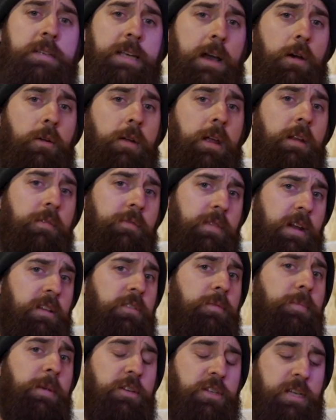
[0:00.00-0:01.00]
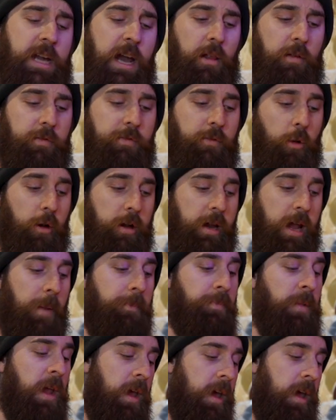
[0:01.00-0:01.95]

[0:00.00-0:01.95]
down in Venice Beach, California,